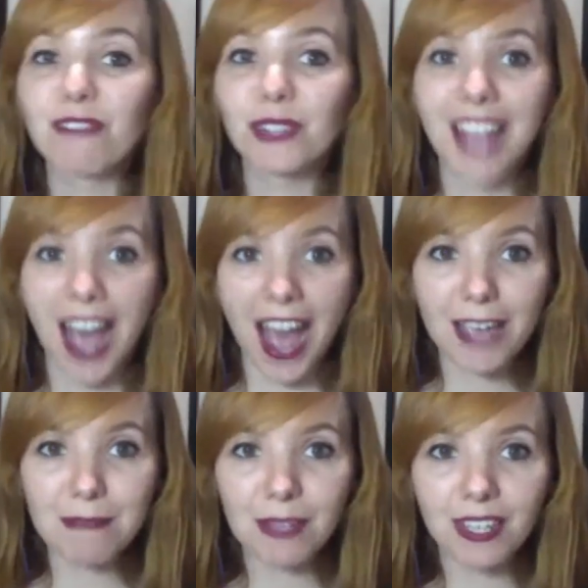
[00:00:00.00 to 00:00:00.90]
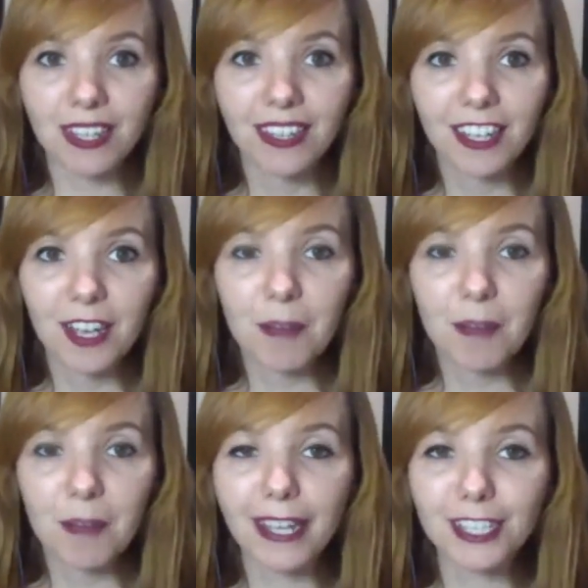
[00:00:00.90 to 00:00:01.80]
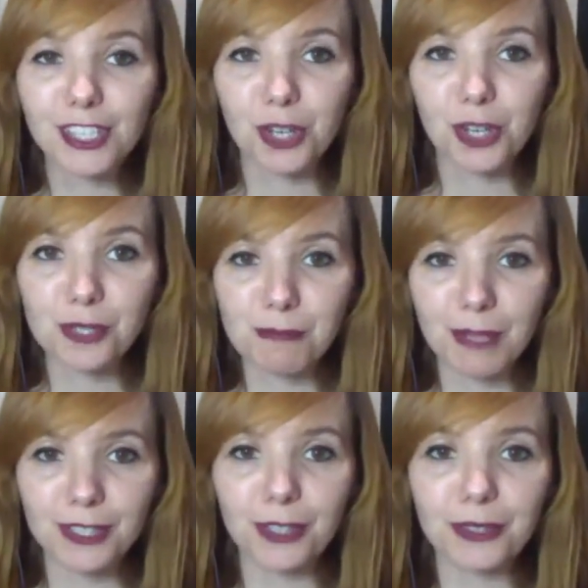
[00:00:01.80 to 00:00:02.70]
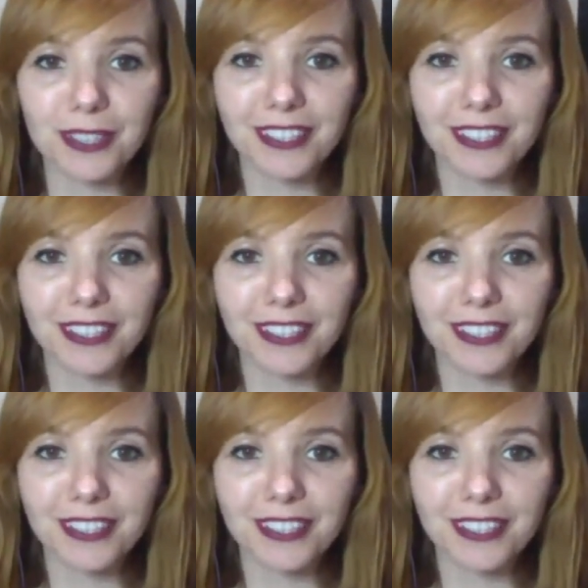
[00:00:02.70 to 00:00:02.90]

time, pick and choose, my dude.